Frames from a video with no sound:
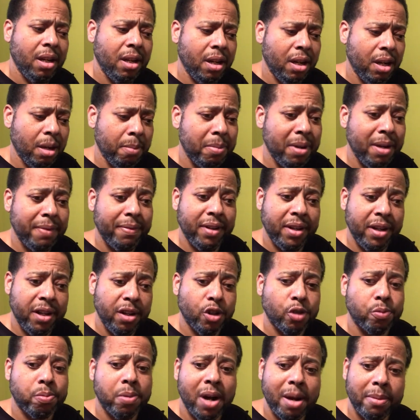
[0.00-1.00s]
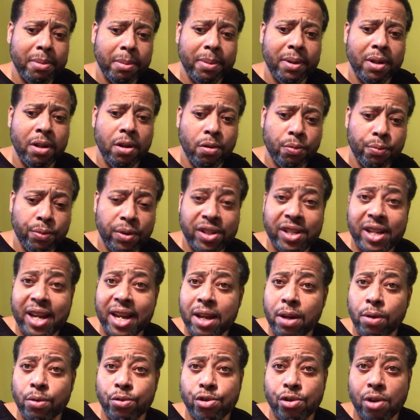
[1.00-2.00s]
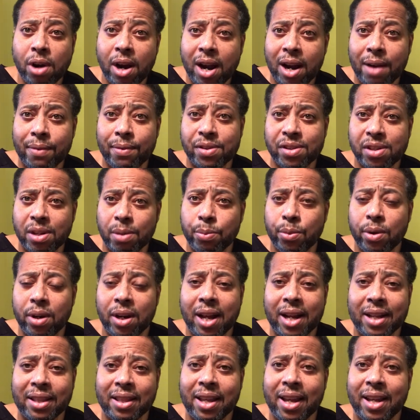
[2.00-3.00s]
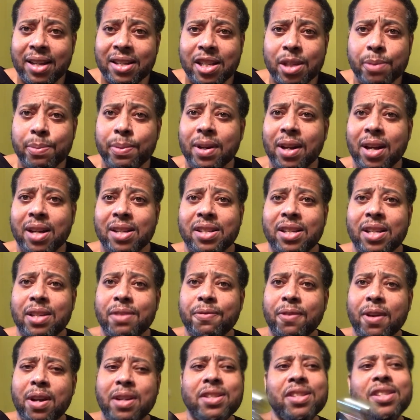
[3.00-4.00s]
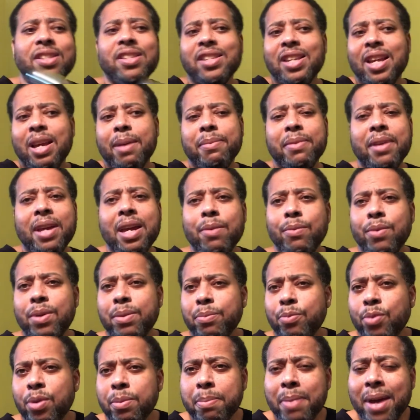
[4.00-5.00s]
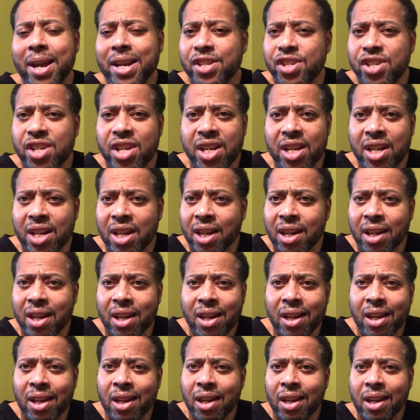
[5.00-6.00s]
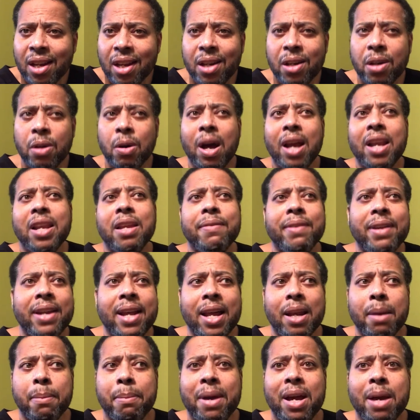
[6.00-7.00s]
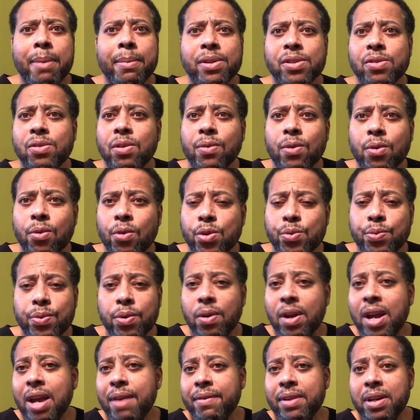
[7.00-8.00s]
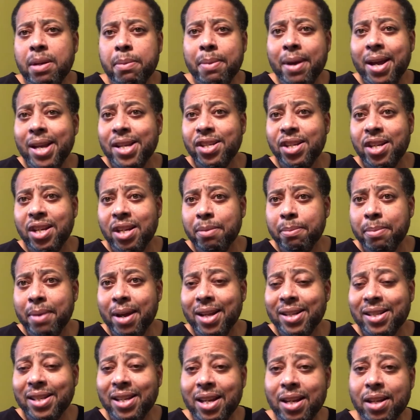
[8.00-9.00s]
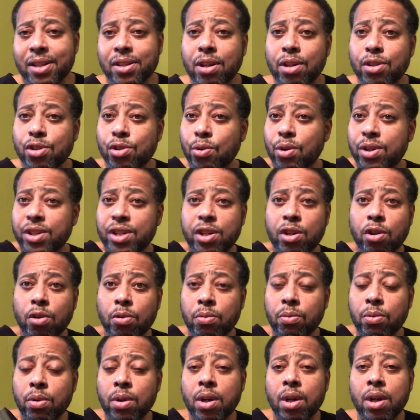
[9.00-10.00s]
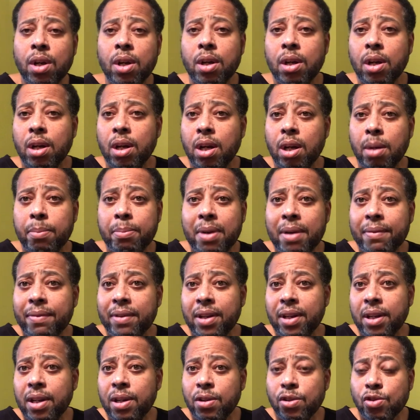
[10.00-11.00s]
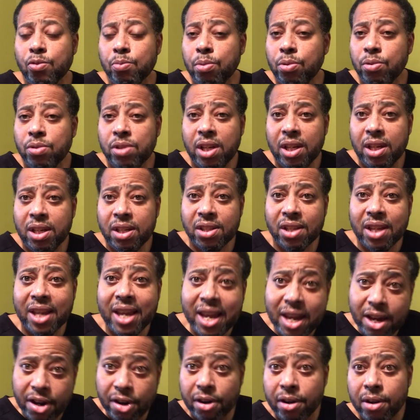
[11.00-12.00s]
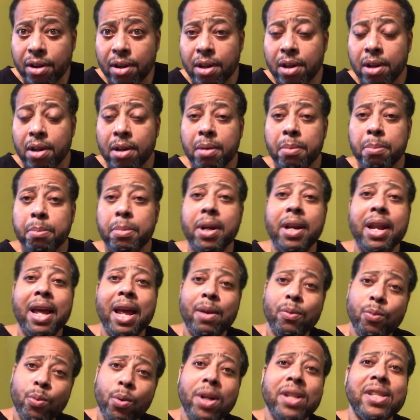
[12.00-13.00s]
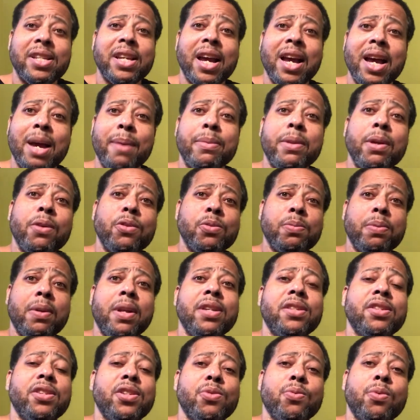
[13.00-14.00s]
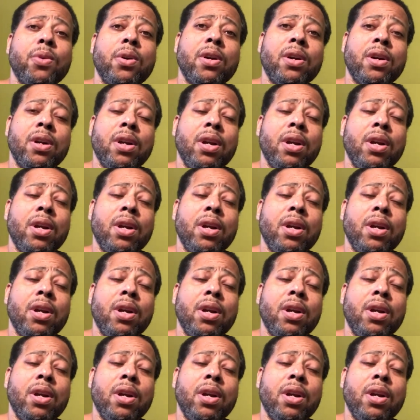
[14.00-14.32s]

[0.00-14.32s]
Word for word: uh, Beverly Hills, probably on Rodeo Drive or somewhere like that, just because these prices. Same thing with, with Bijan. You know, I live in Alabama, so of course we don't have any Bijan boutiques or Giorgio uh, Beverly Hills boutiques here. But at one time, those places were,